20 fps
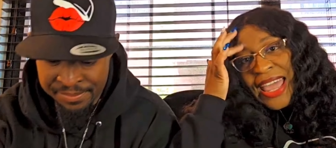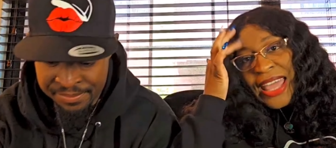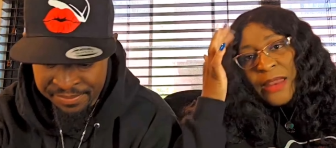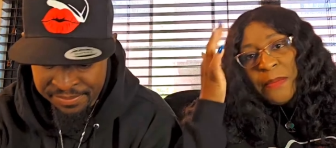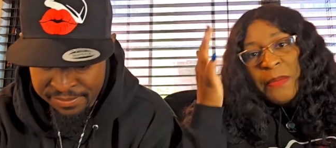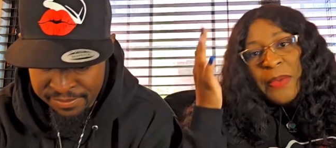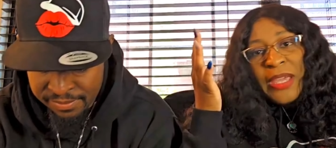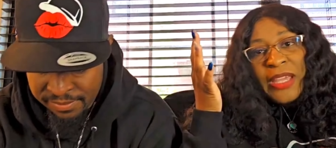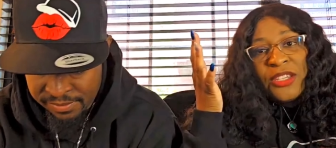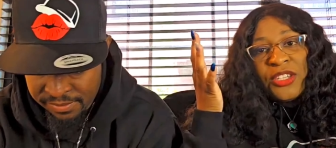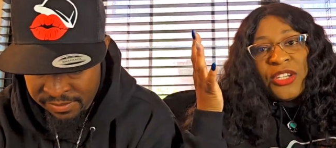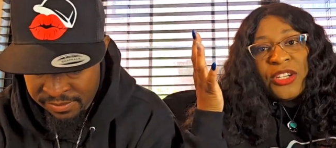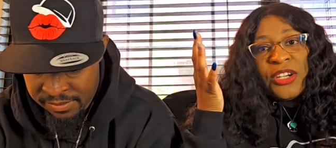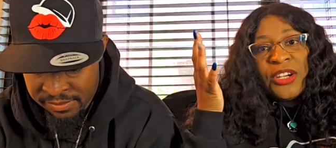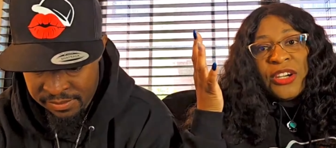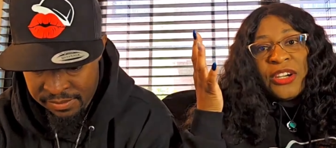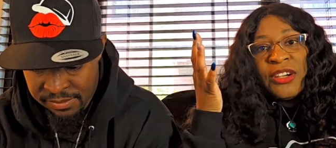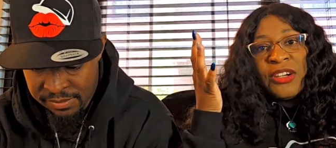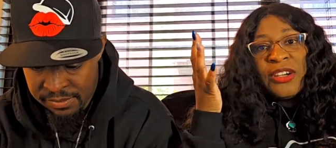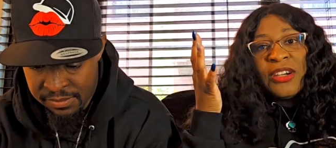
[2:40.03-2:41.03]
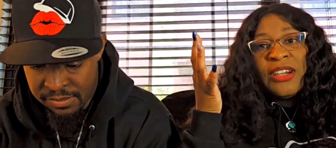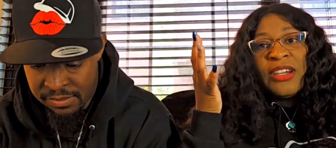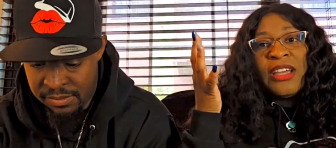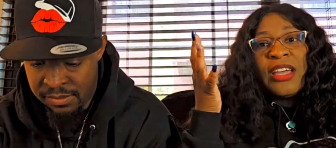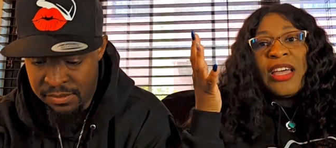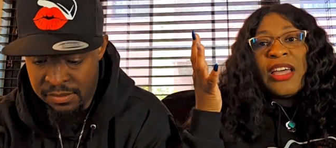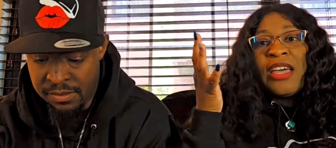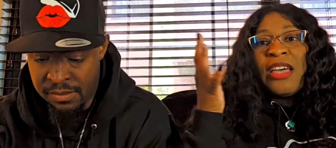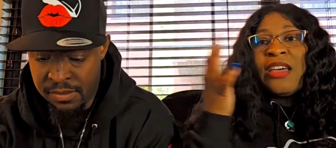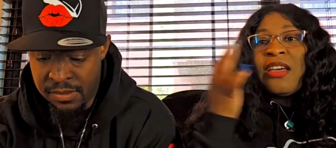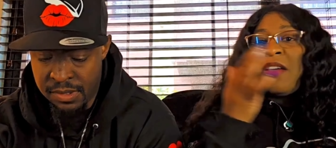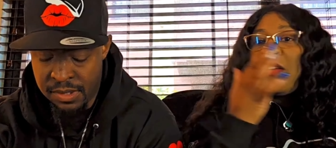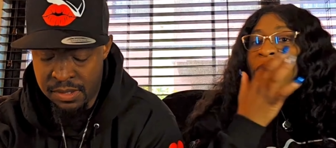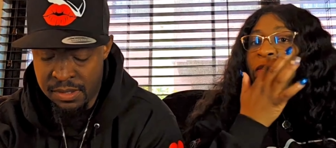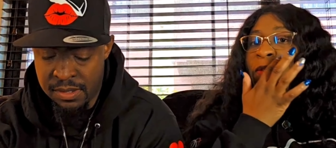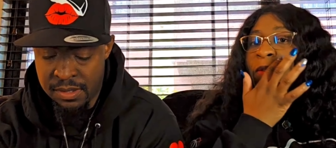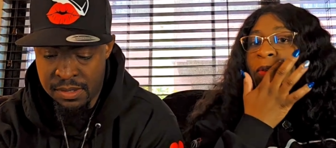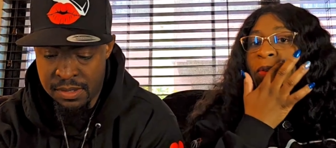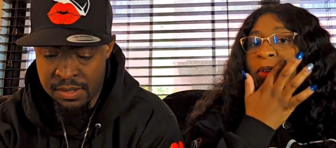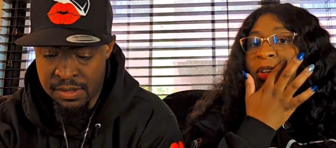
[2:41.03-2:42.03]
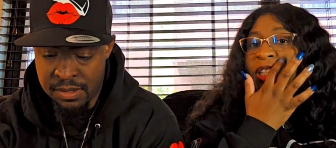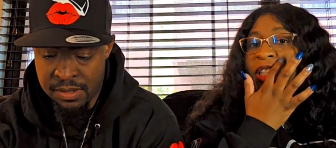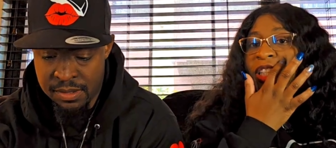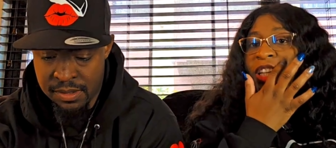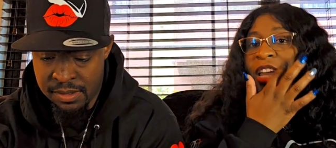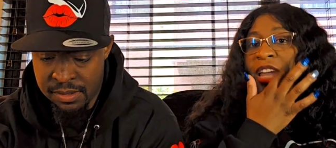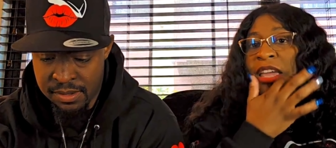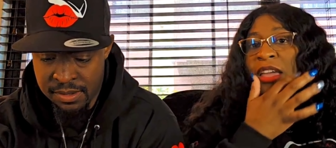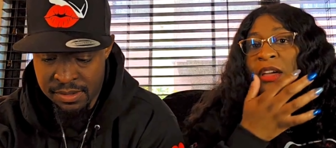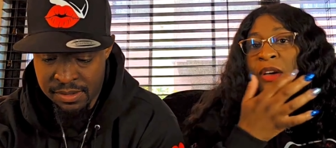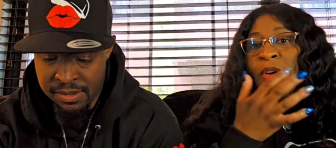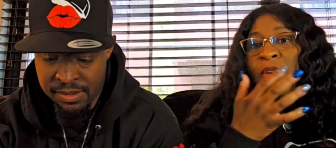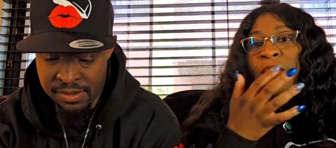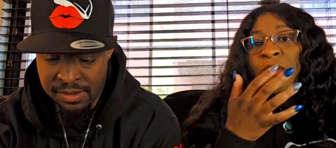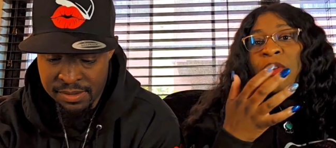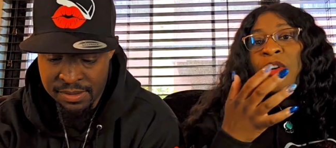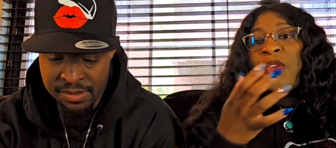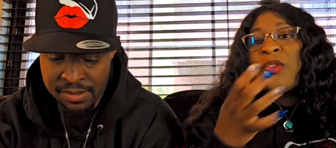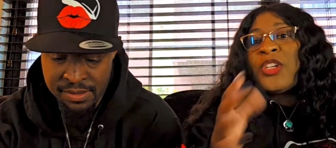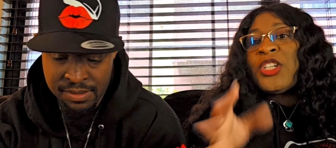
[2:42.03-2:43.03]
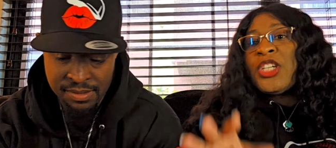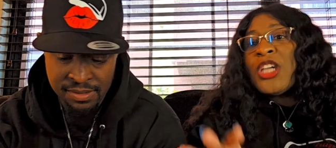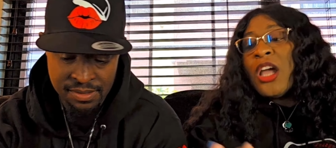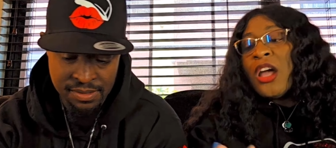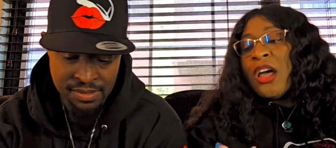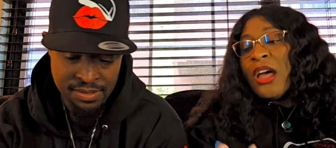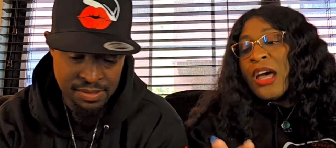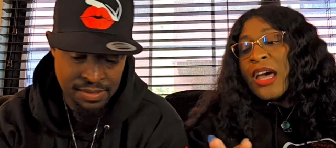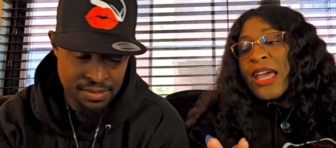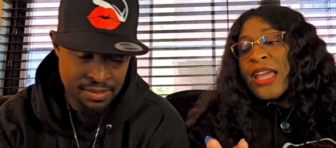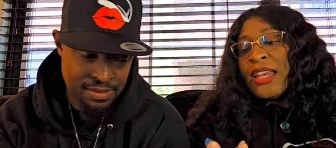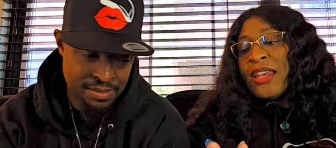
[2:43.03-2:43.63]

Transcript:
Speaker 1: a picture of Chriselle, Krishan